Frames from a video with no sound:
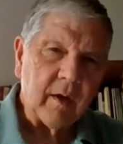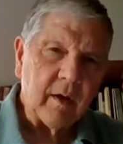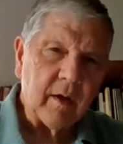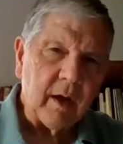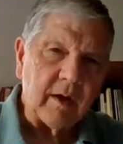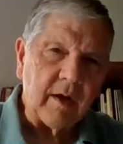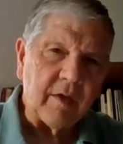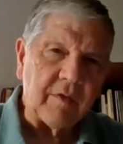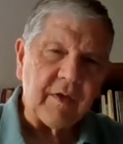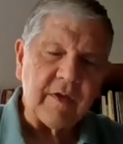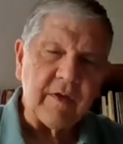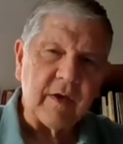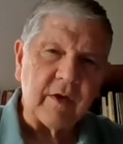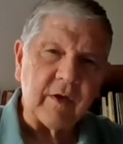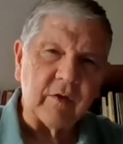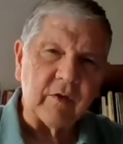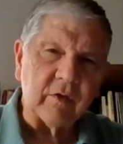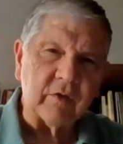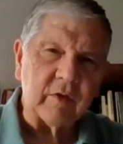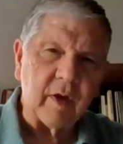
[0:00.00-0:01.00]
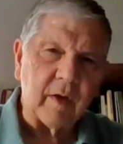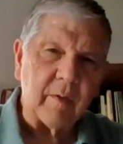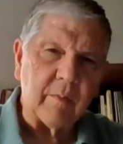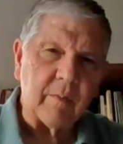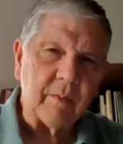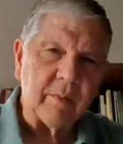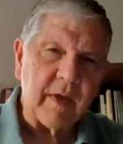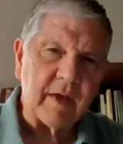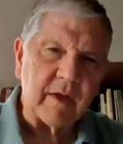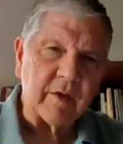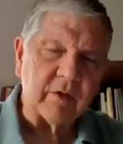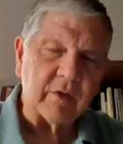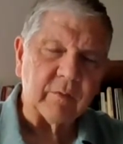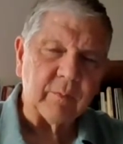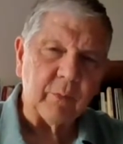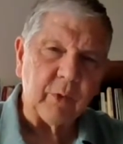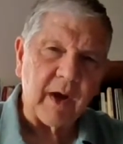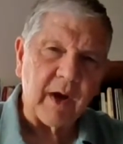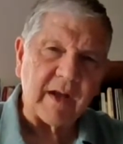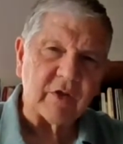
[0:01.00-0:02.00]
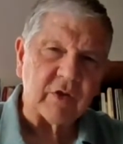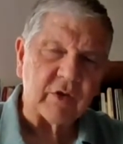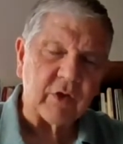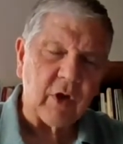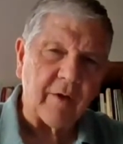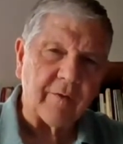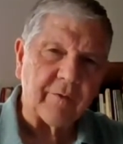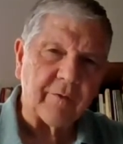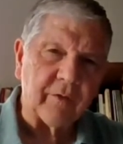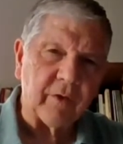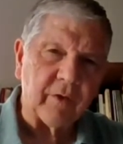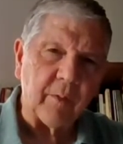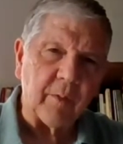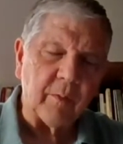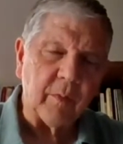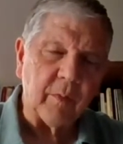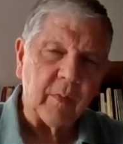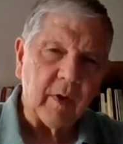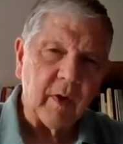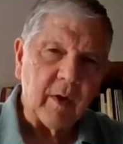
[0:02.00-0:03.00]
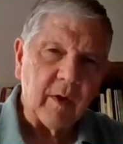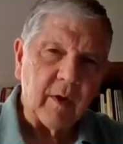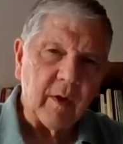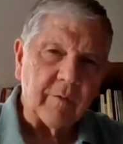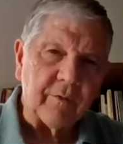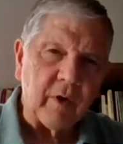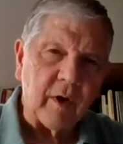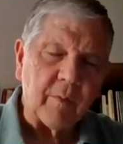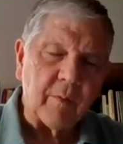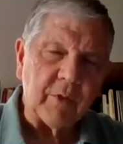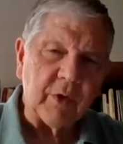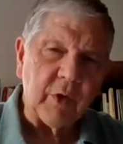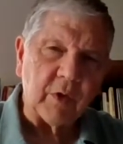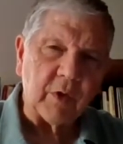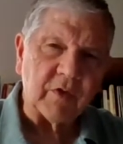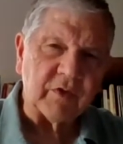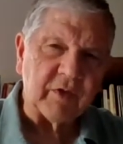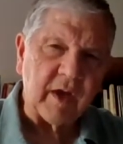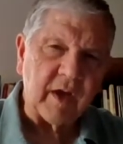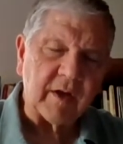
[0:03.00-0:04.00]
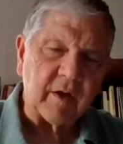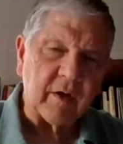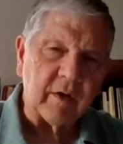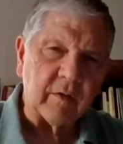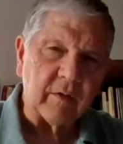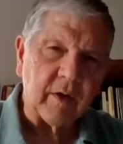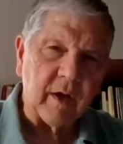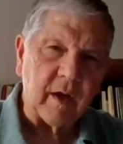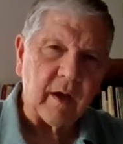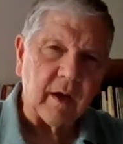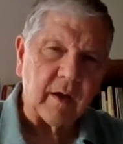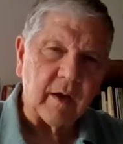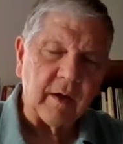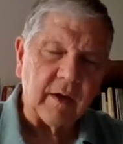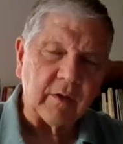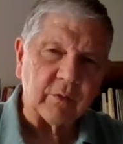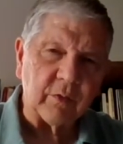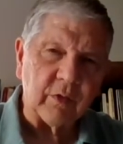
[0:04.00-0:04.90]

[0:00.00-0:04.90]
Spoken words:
anything that has branched off from from your center as a